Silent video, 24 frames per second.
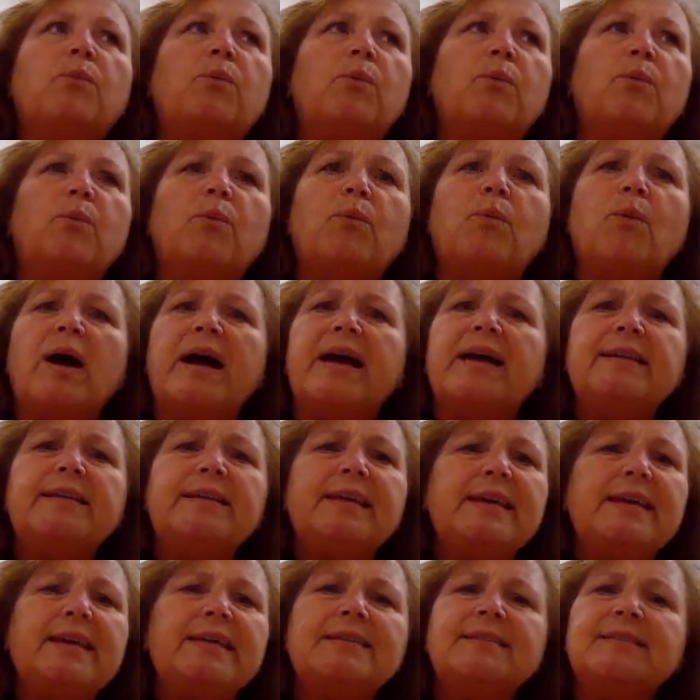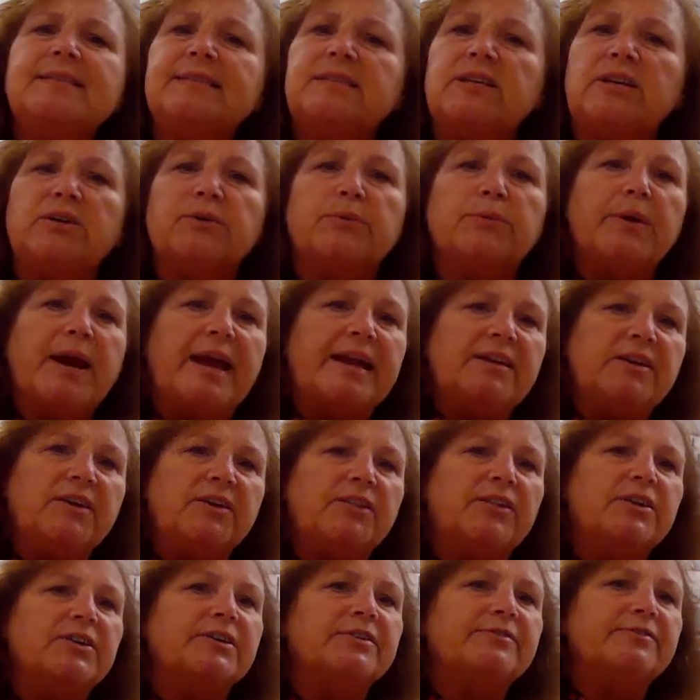what is an
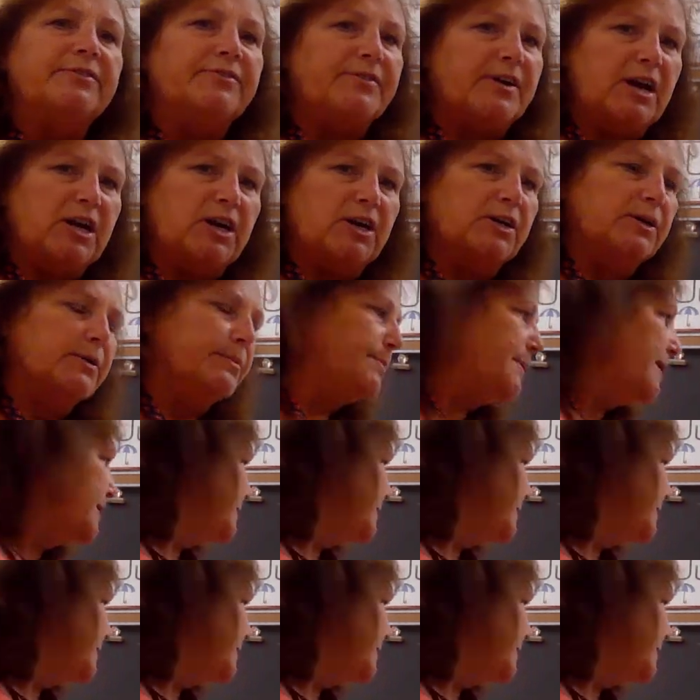irregular verb?